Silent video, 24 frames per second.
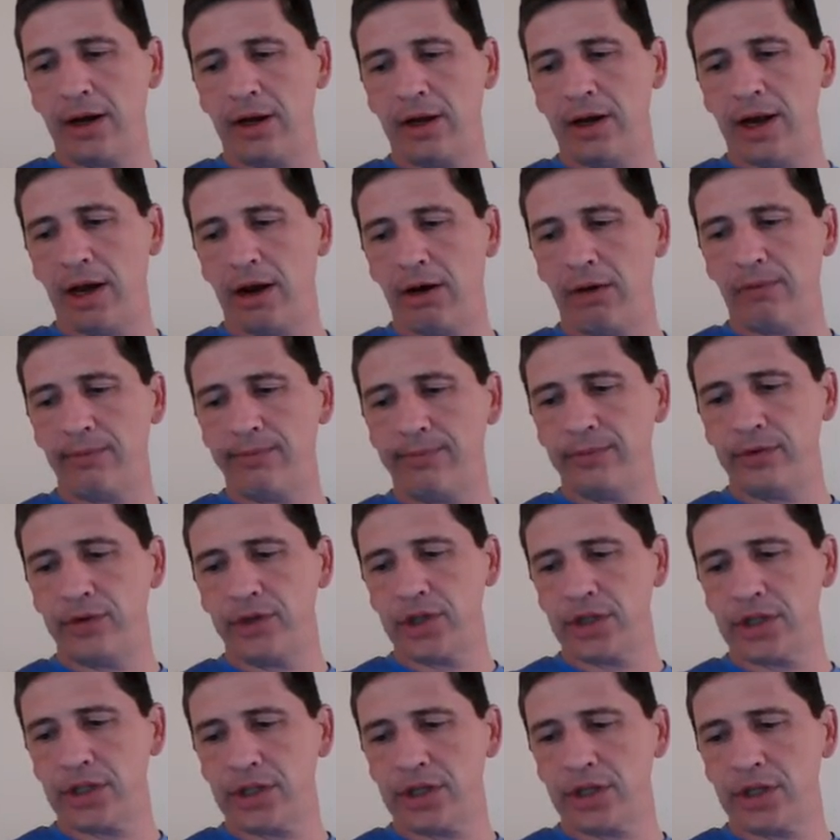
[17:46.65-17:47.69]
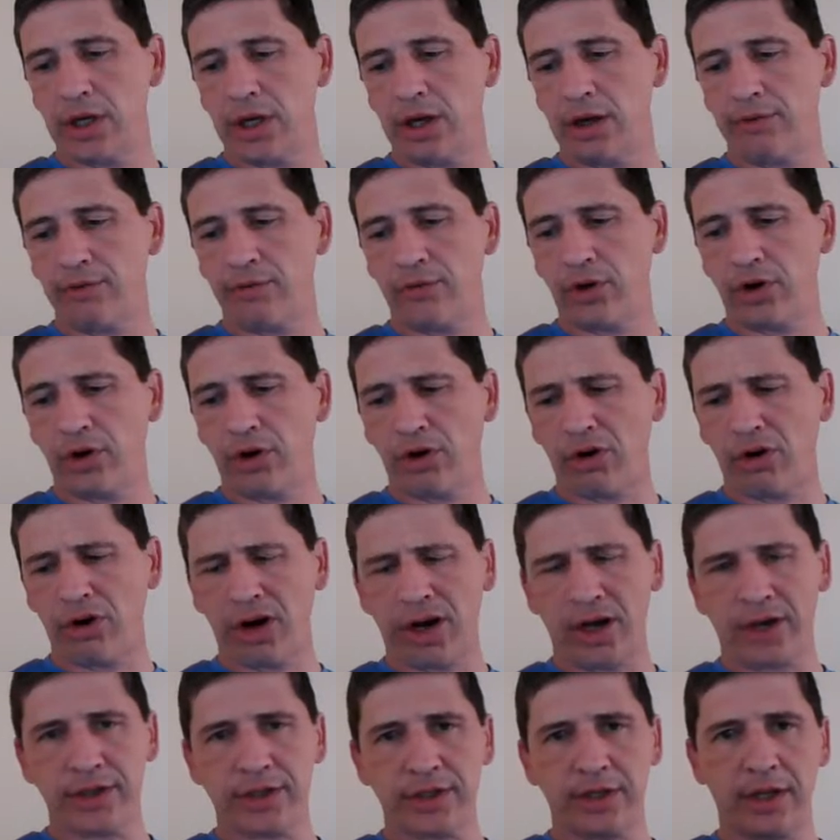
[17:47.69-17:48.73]
Now, just for your
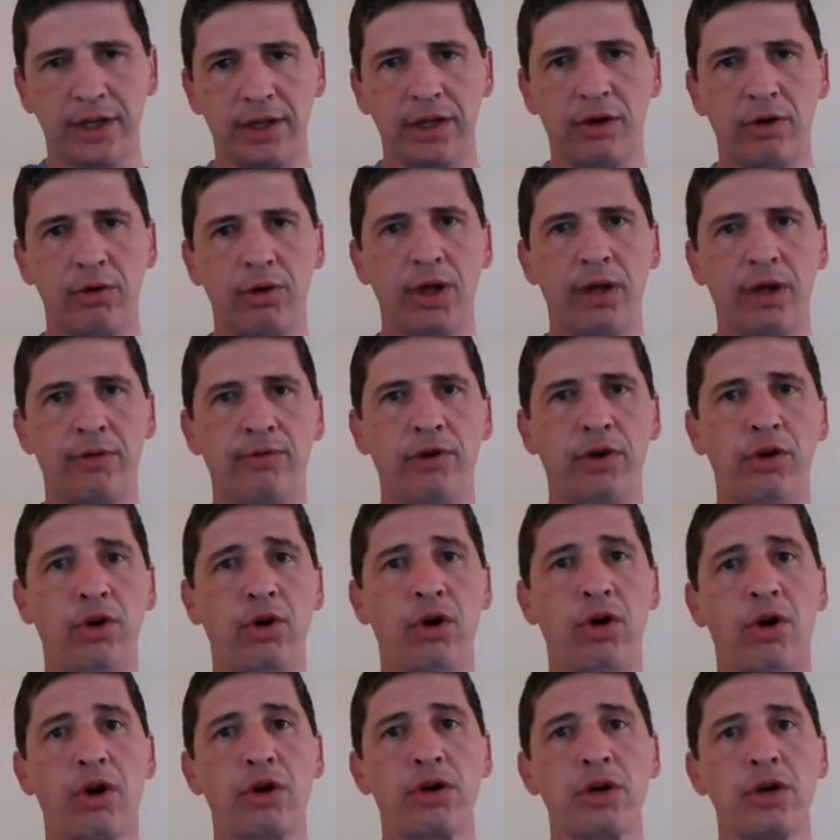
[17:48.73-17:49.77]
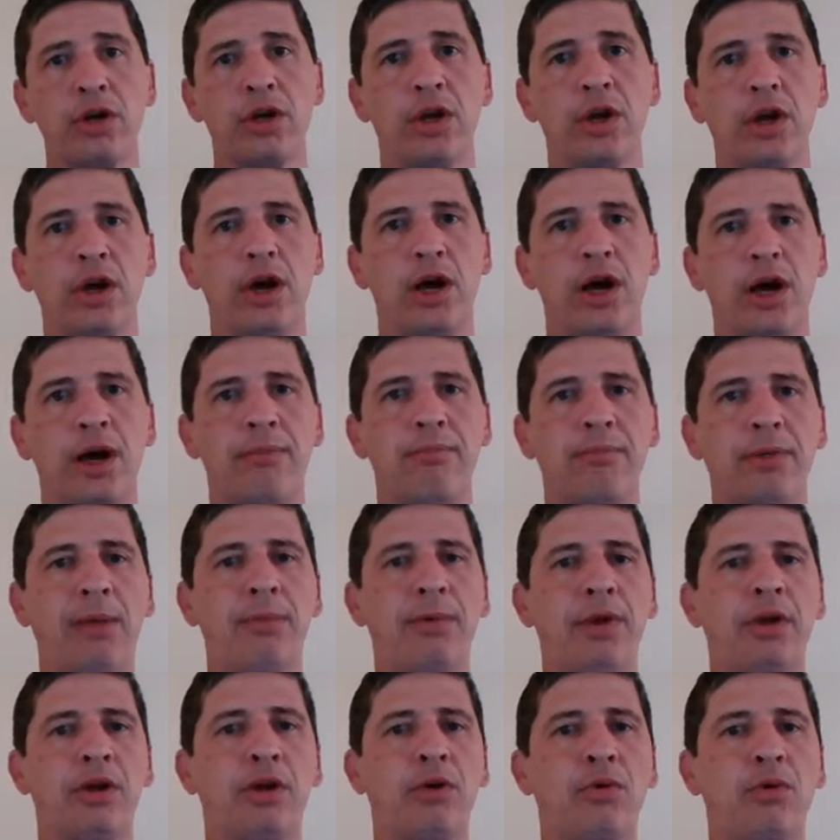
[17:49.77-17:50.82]
curiosity though, if you are
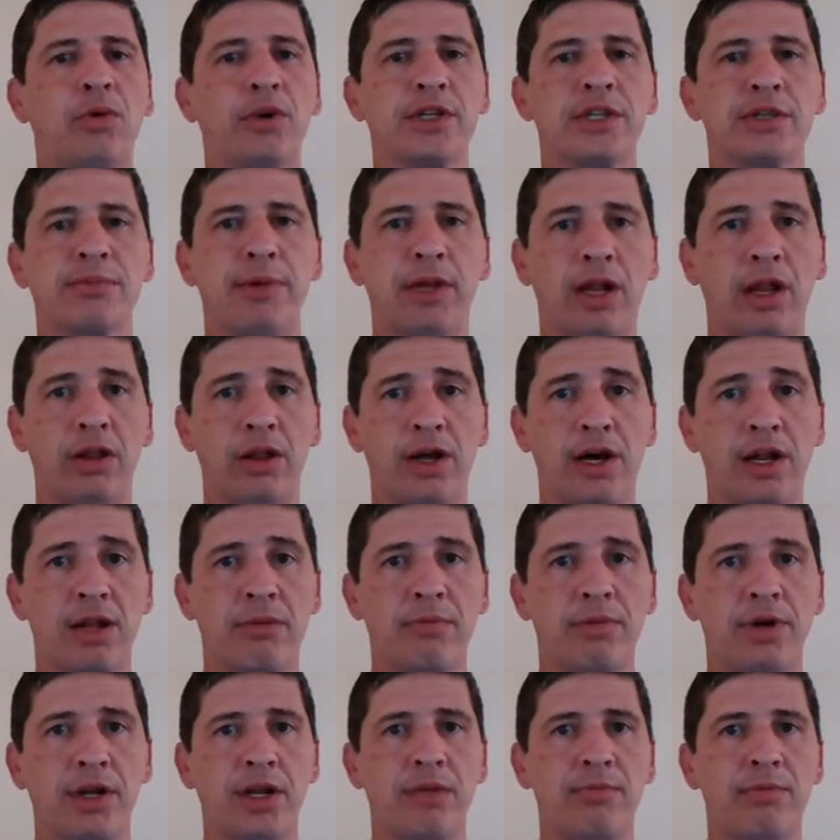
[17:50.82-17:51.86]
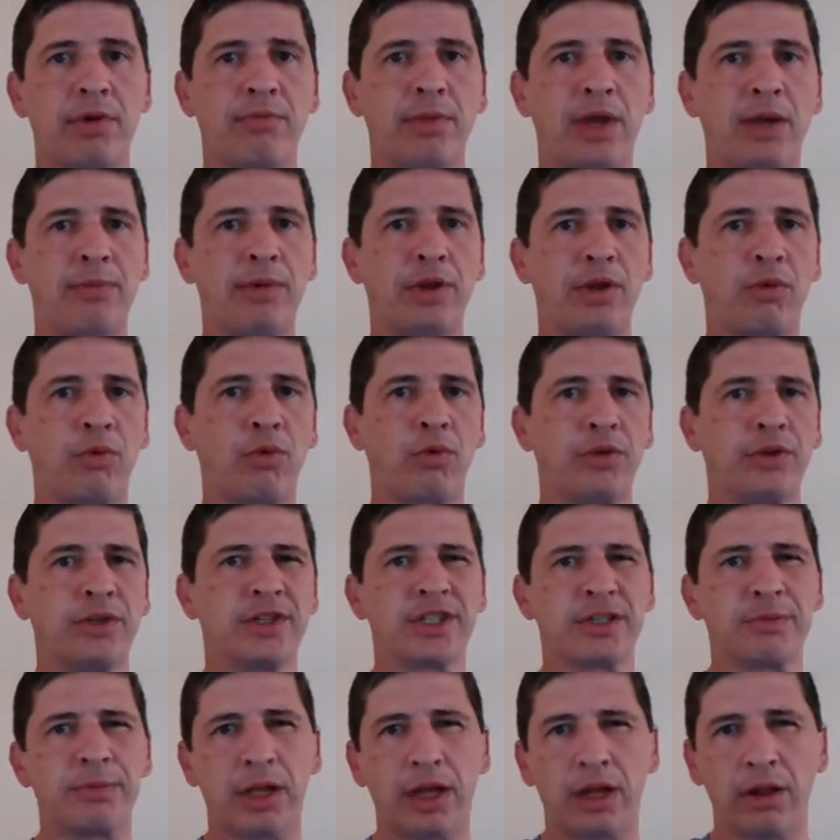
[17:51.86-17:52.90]
maybe you don't want to spend a lot of money, but maybe you're willing
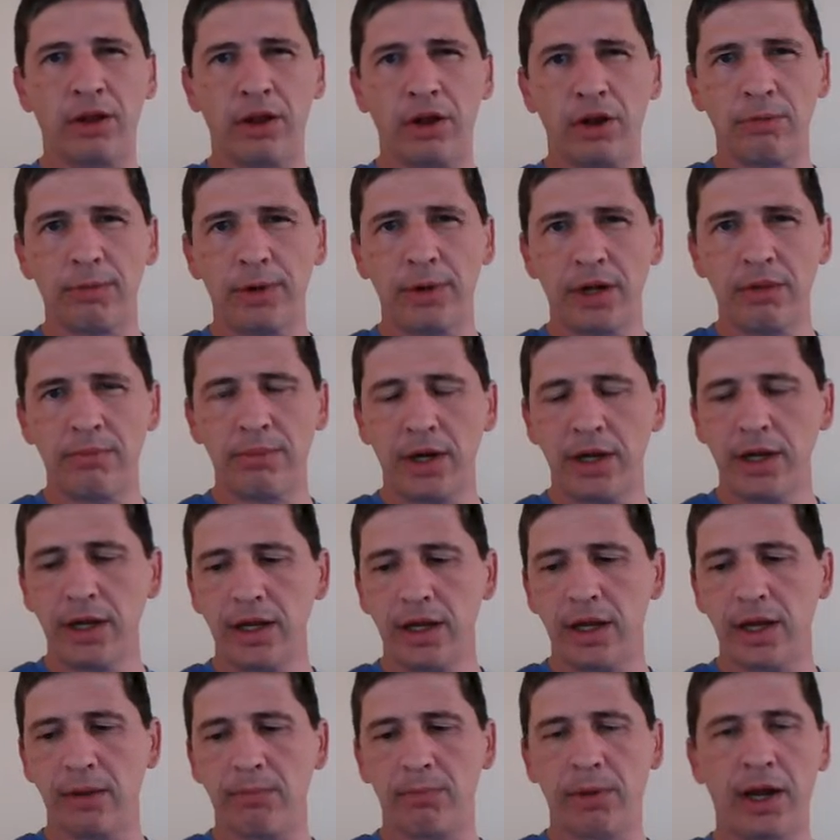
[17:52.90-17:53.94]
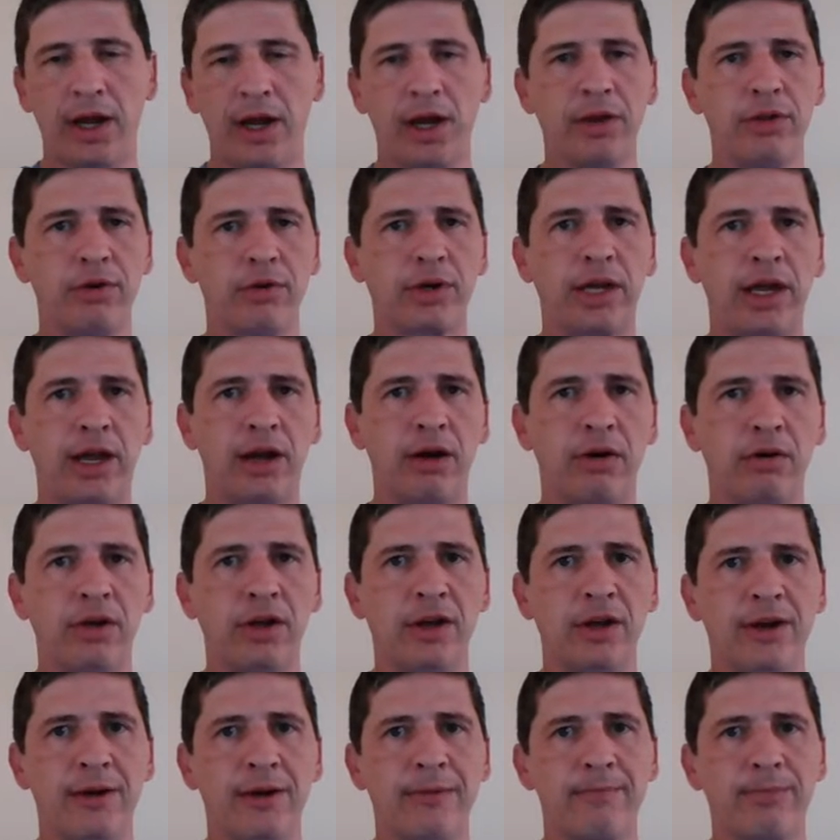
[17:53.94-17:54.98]
to spend a little bit of money. And my other account,
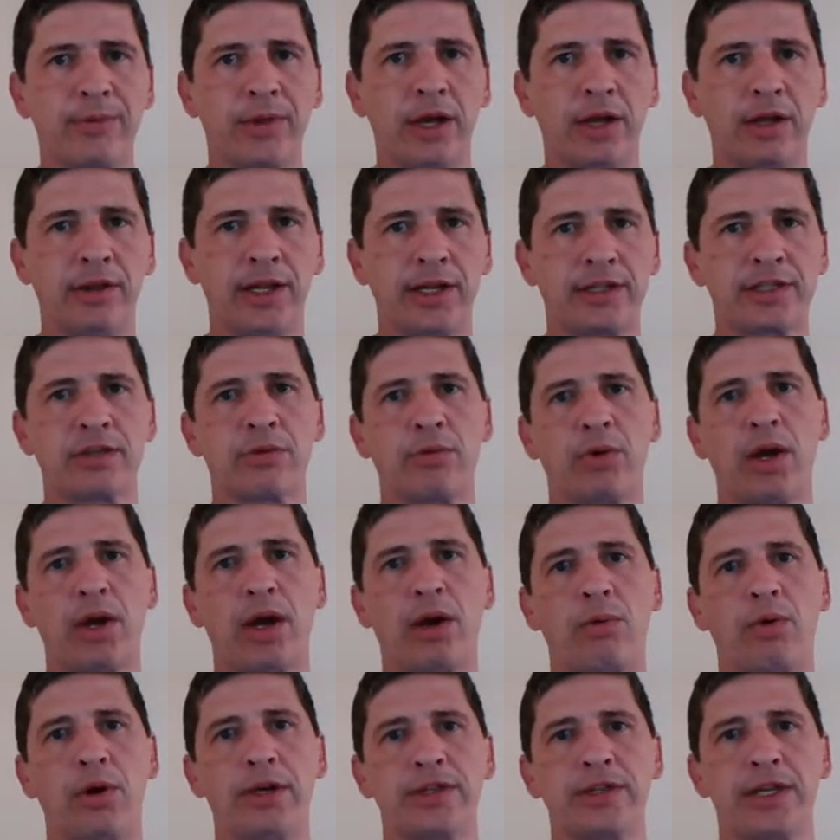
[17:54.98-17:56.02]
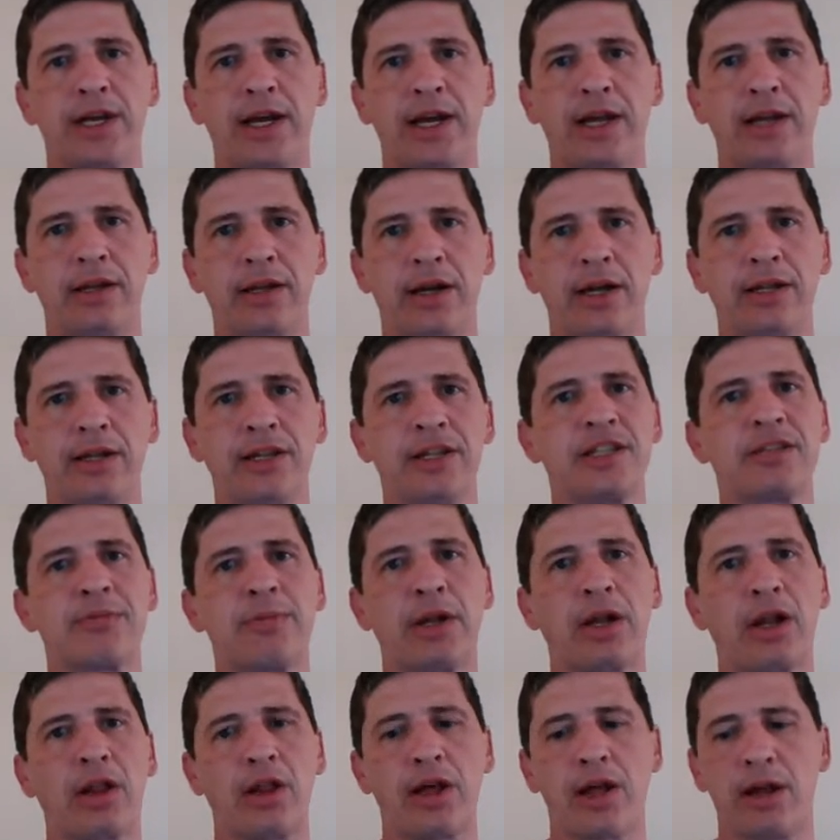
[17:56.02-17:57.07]
that's the way I was. I didn't
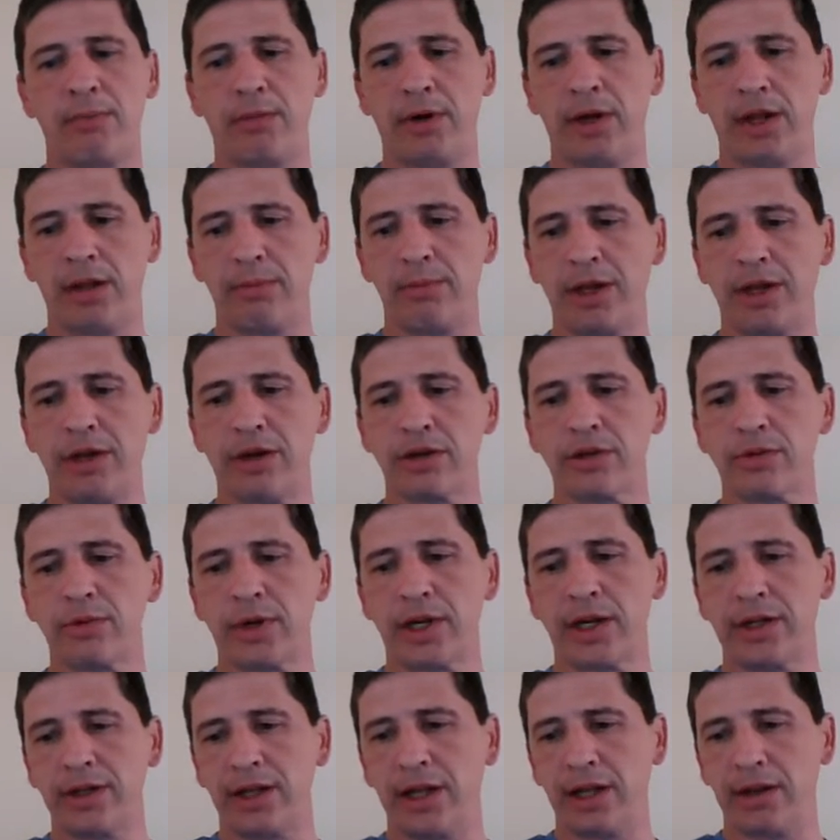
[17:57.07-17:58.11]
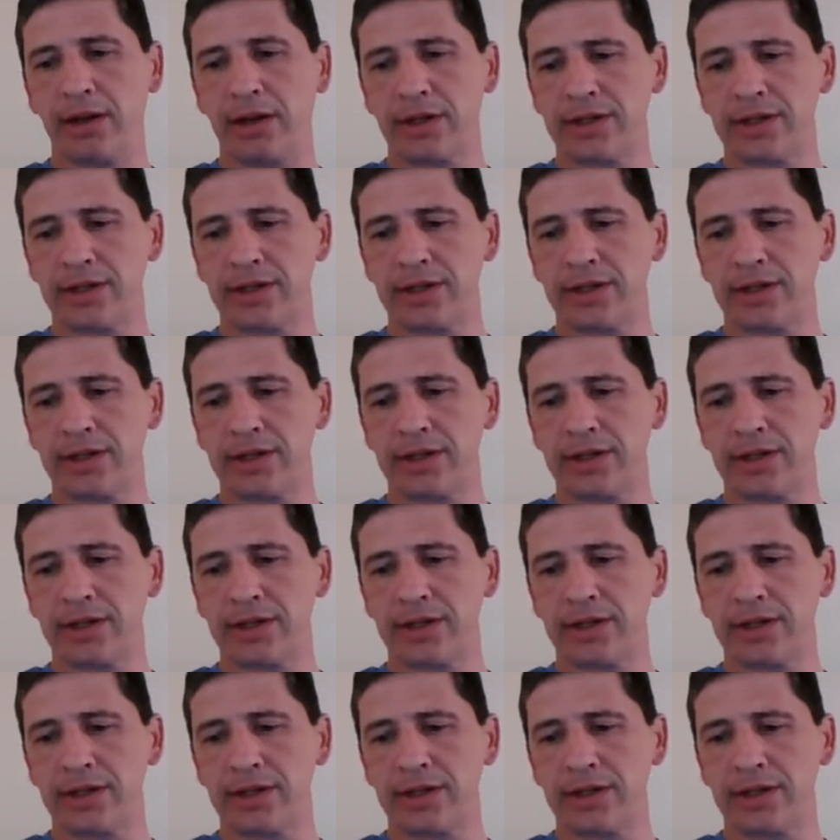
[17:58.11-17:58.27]
spend a lot of money, but here's what I did.